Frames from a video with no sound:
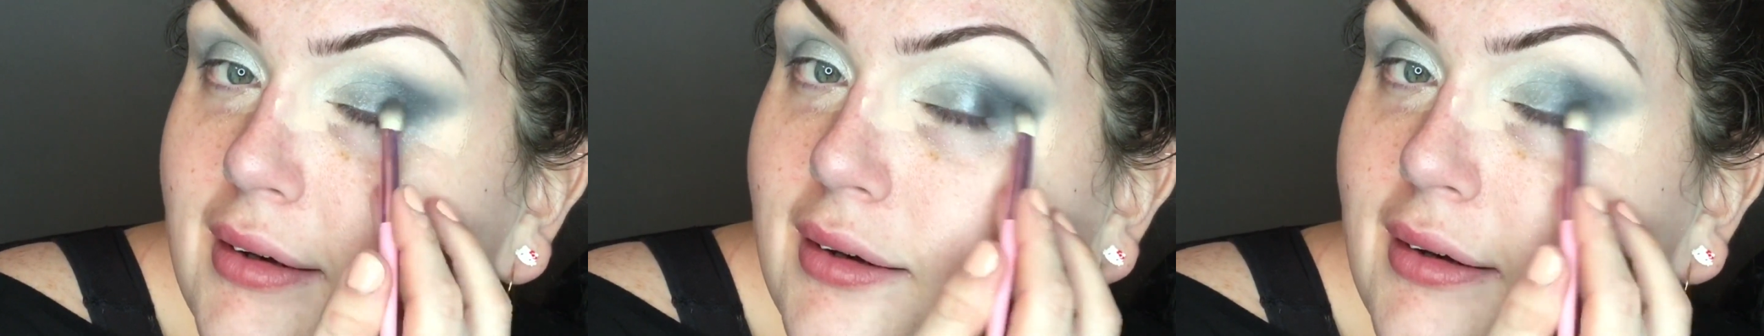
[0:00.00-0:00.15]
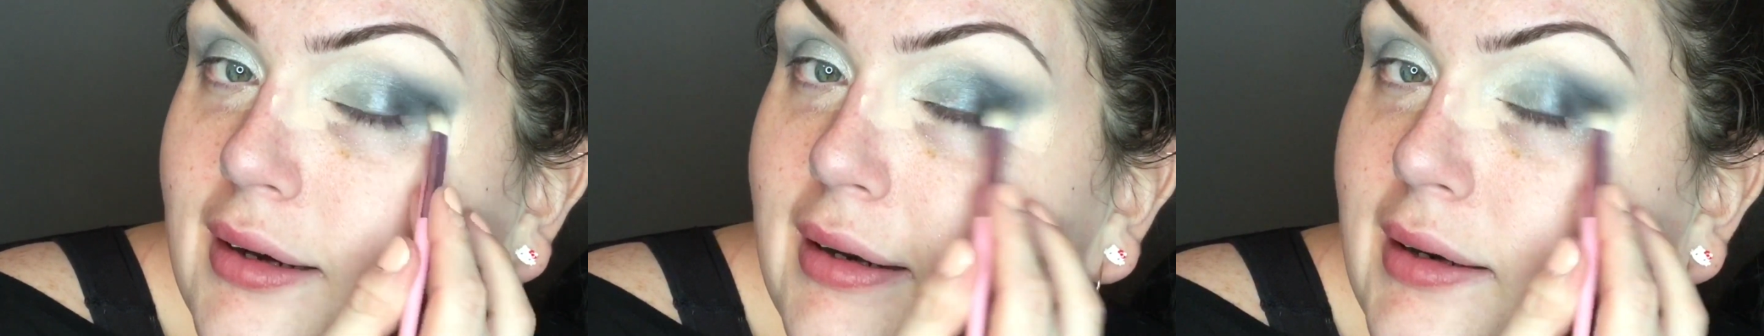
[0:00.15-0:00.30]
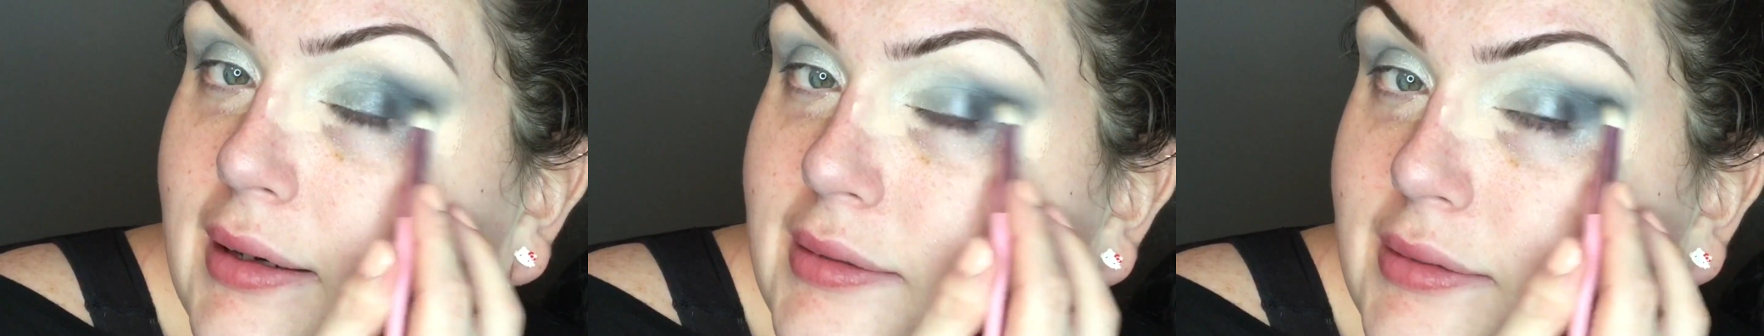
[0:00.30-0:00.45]

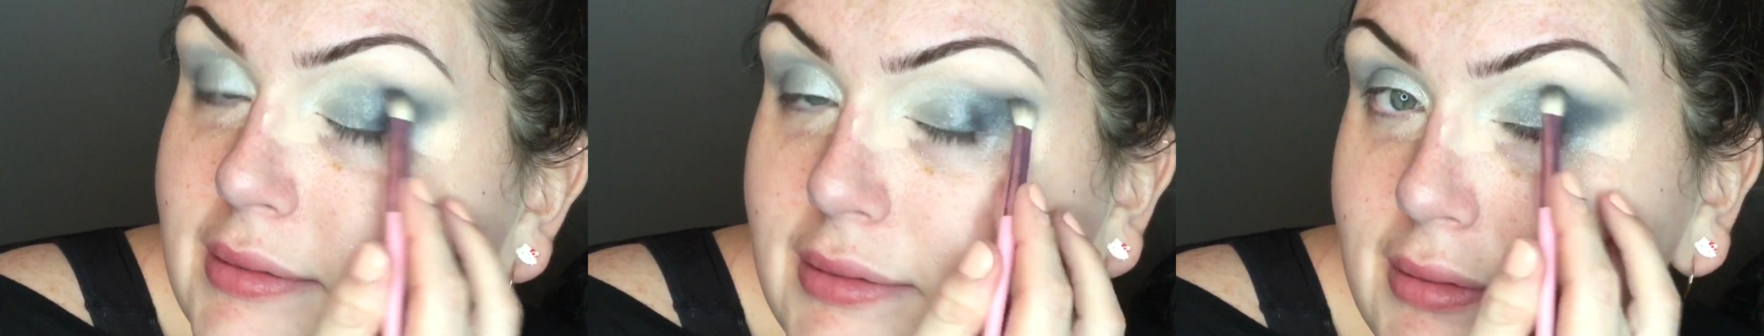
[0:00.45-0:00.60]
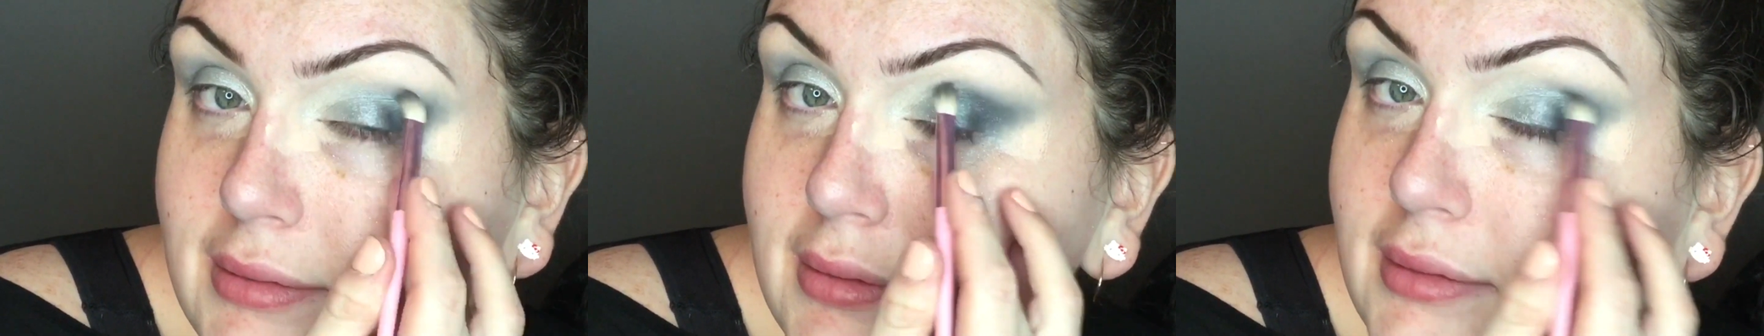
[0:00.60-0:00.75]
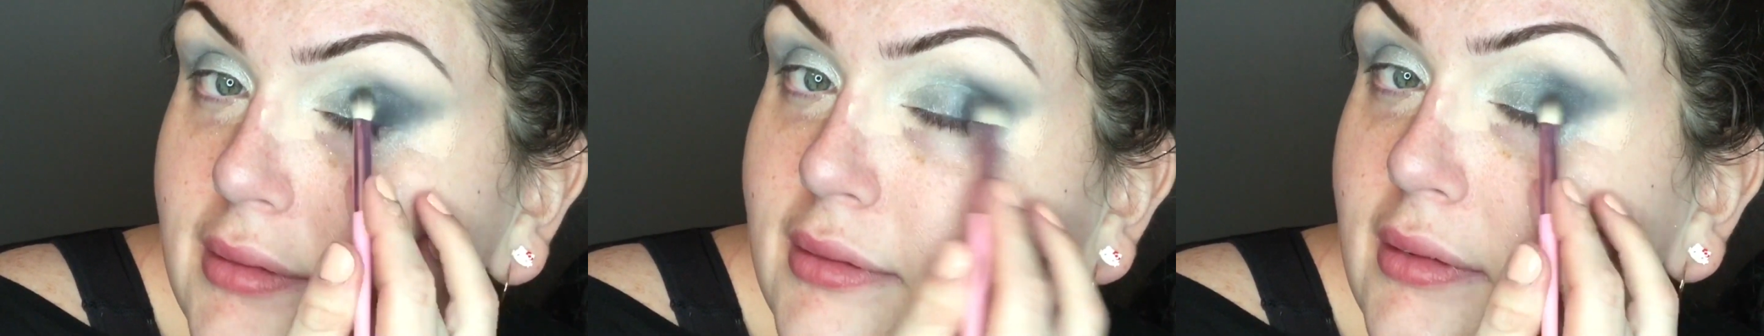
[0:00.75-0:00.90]
then on
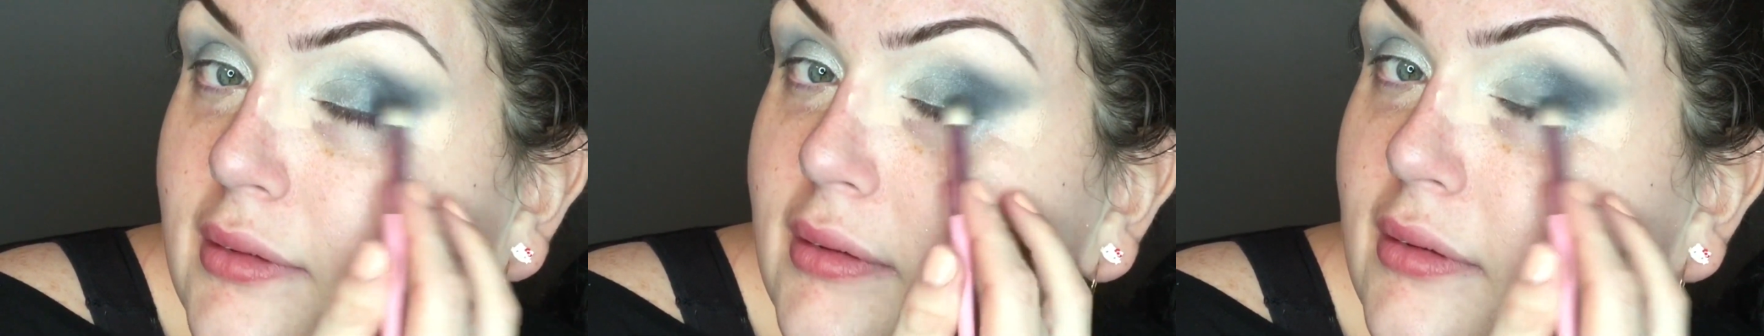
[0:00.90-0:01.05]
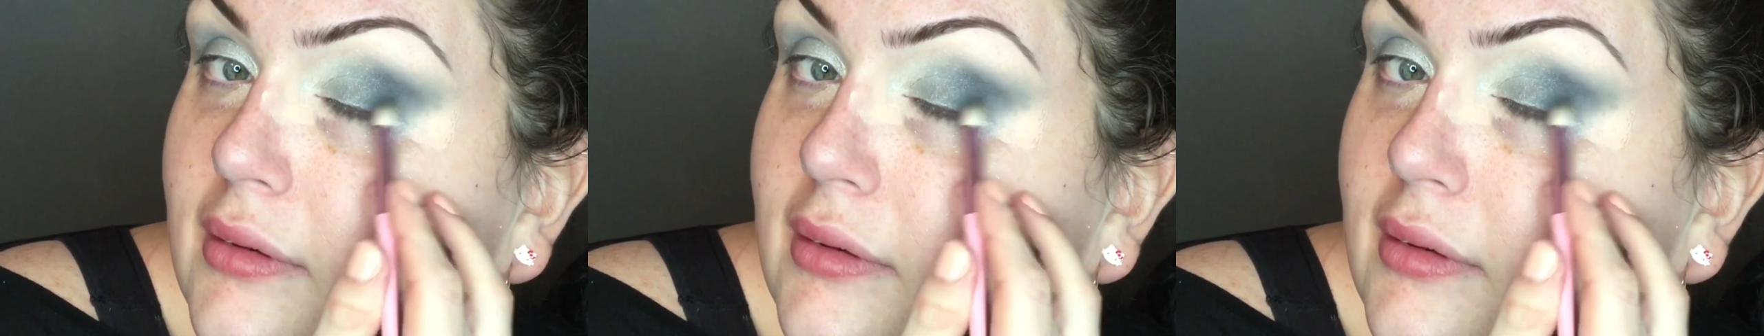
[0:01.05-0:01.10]
the